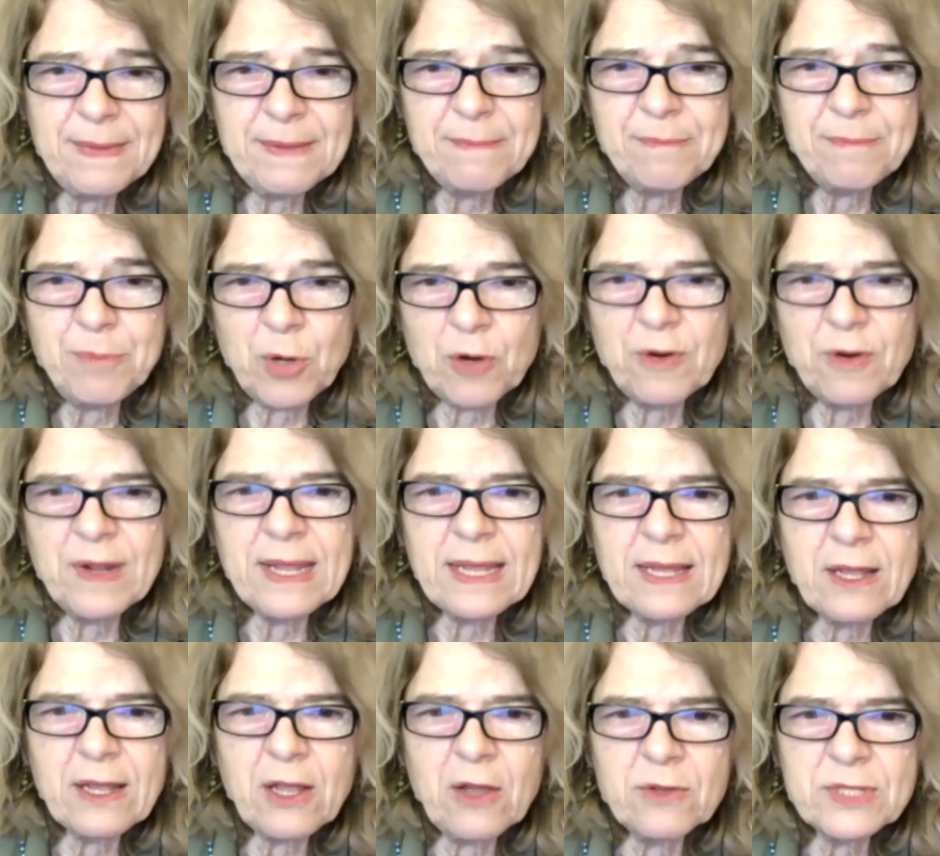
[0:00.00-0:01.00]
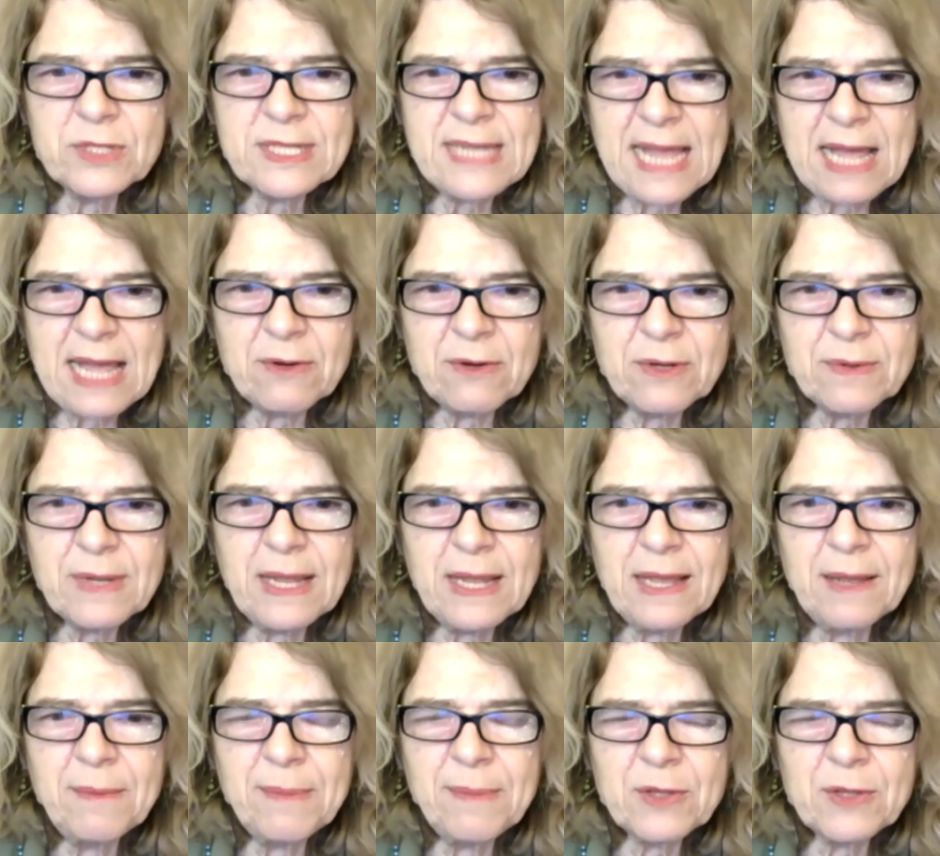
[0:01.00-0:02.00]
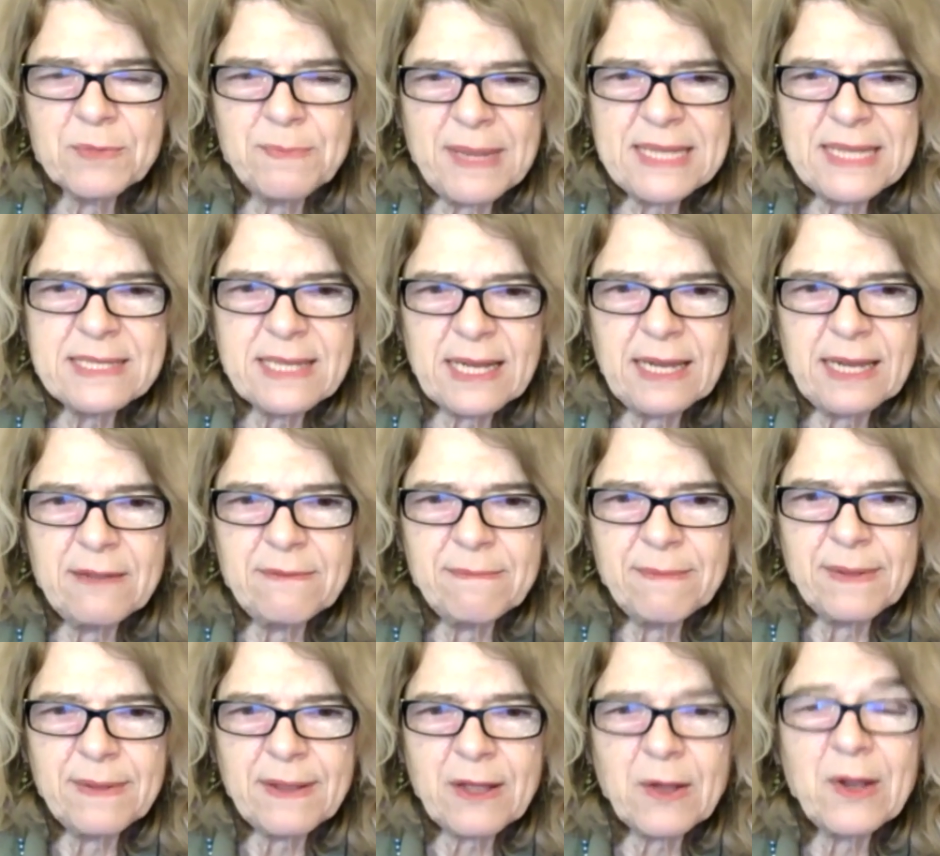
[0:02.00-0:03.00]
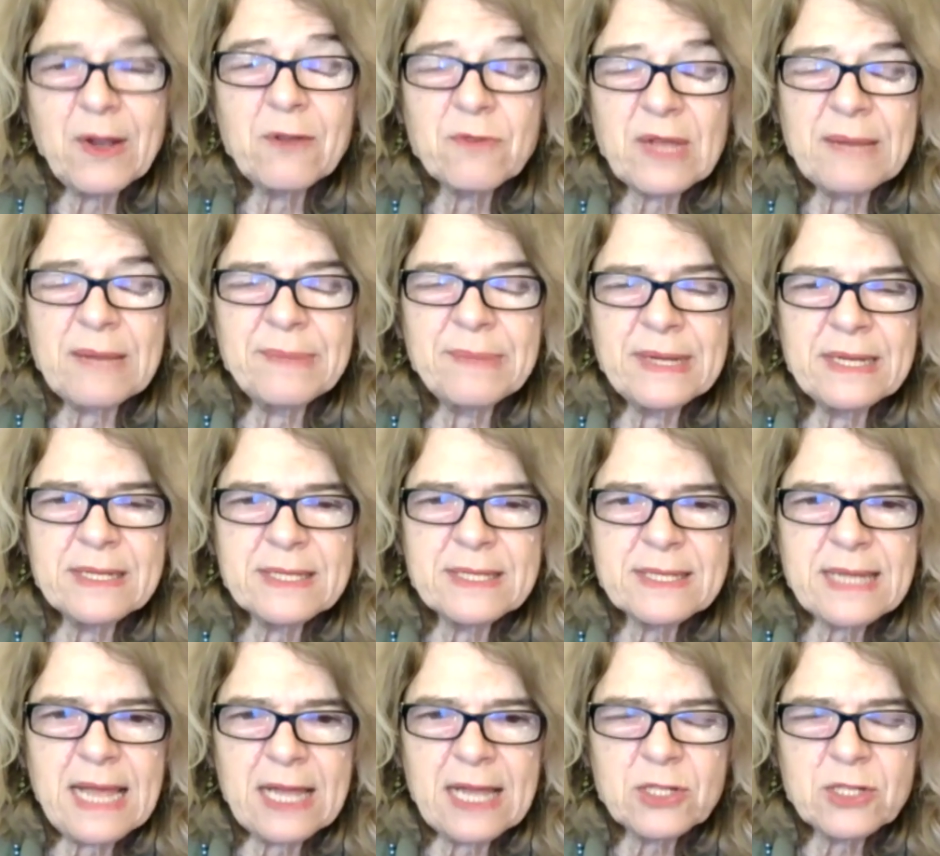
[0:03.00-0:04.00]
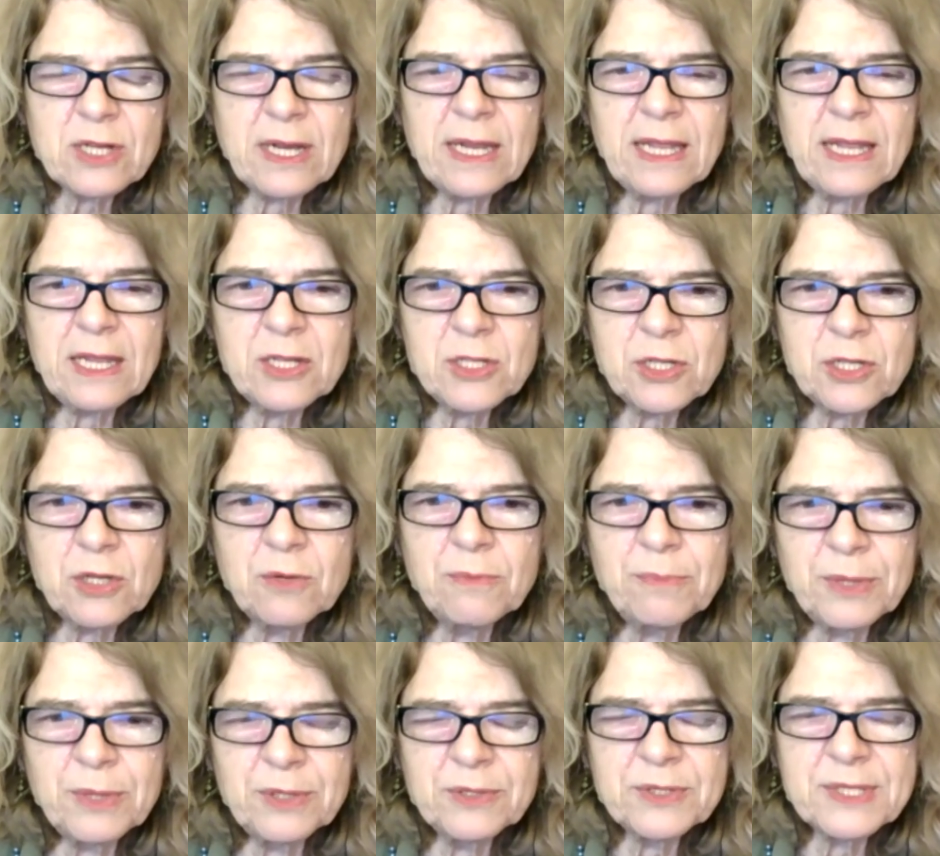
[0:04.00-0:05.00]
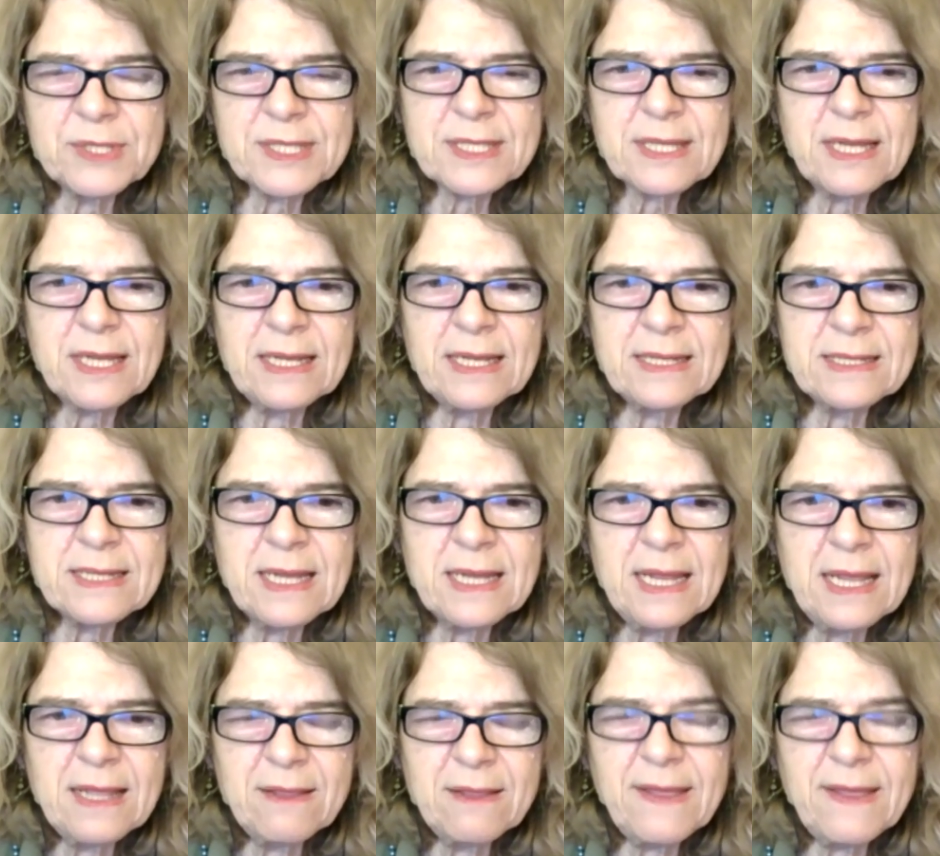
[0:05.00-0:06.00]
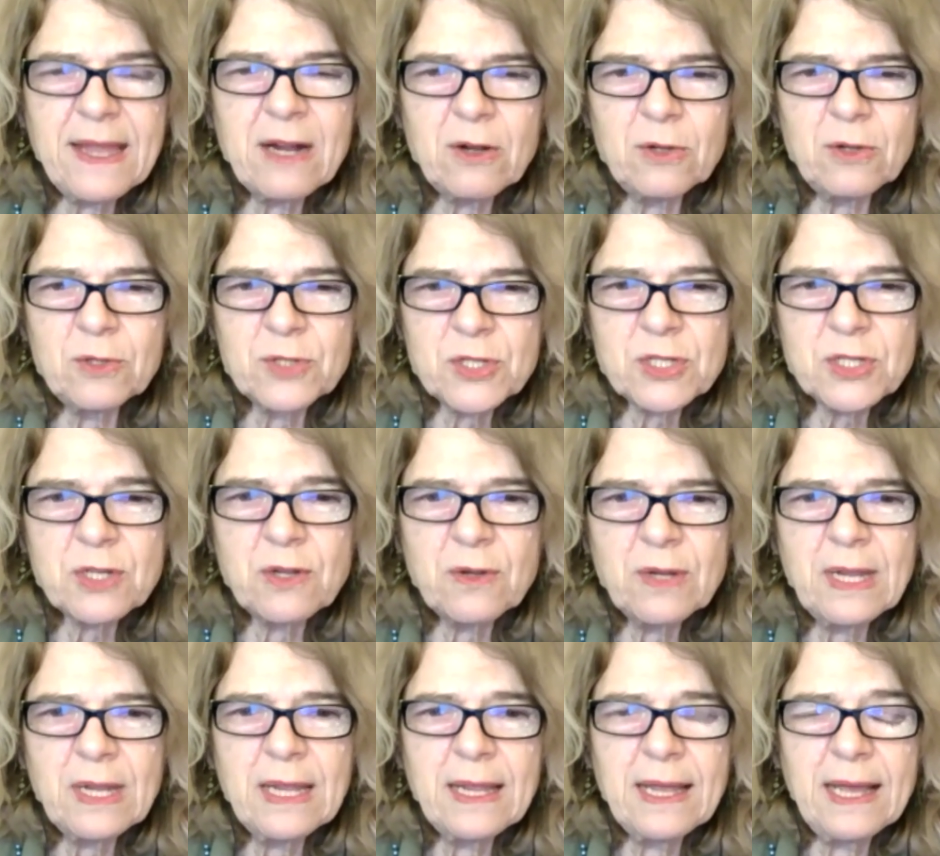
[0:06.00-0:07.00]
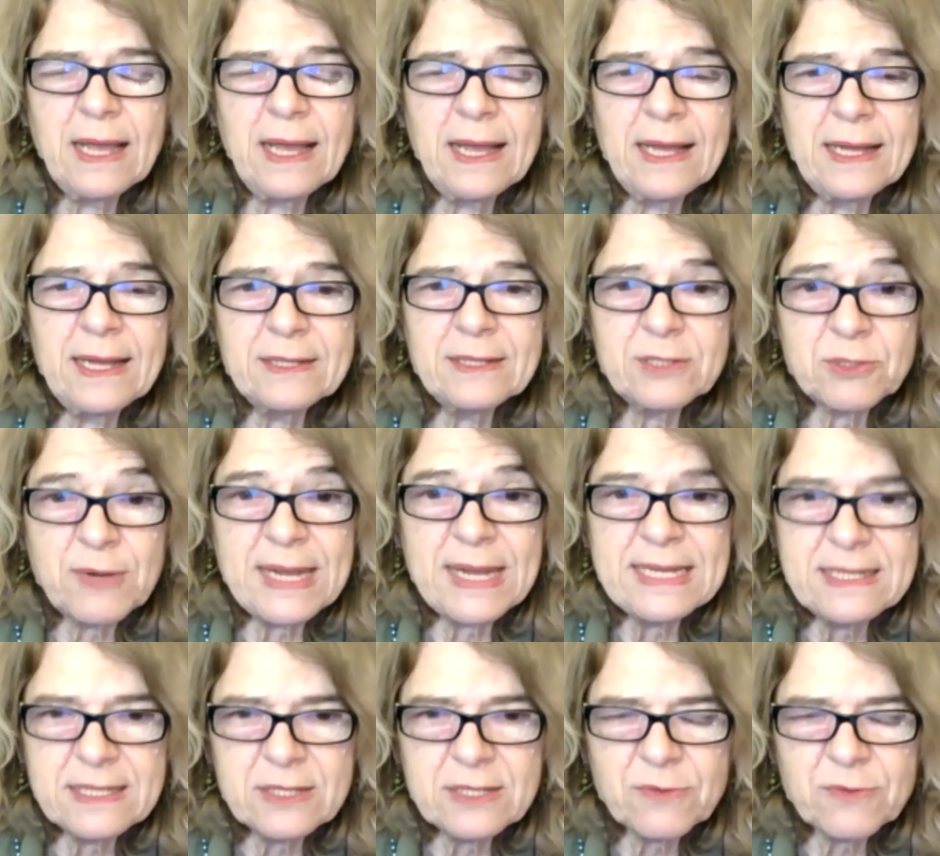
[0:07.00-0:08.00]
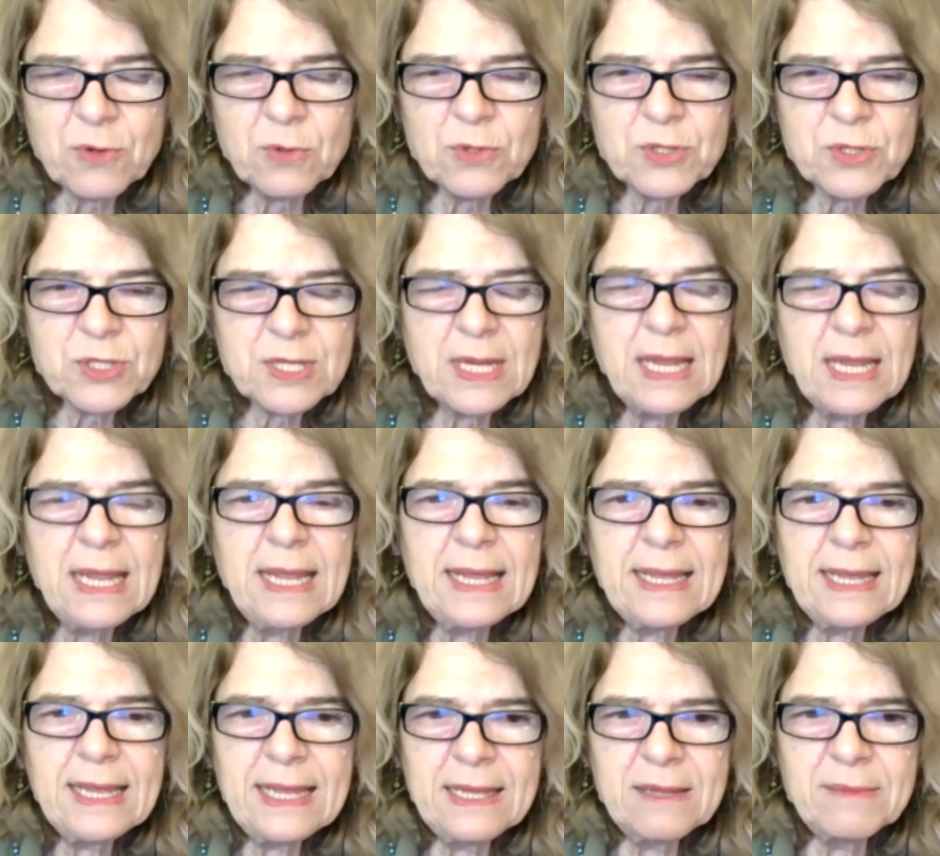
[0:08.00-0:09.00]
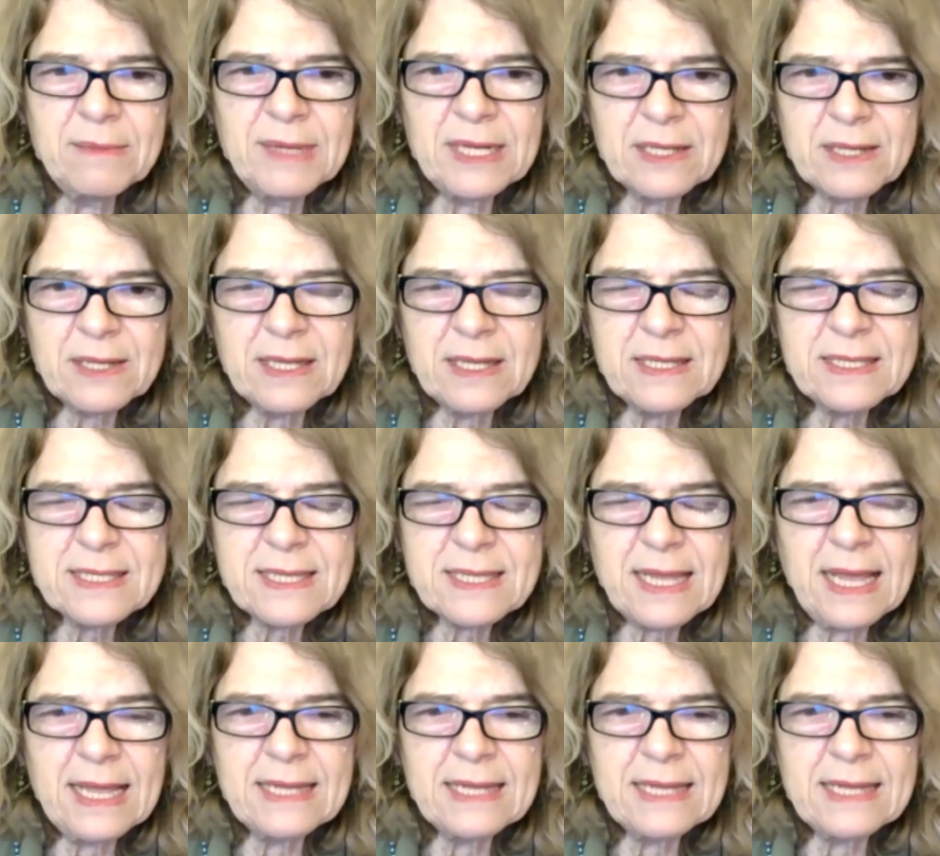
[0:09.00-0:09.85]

borrowing goes down, because basically kind of companies actually issue bonds, and they're also traded, of course, in the markets.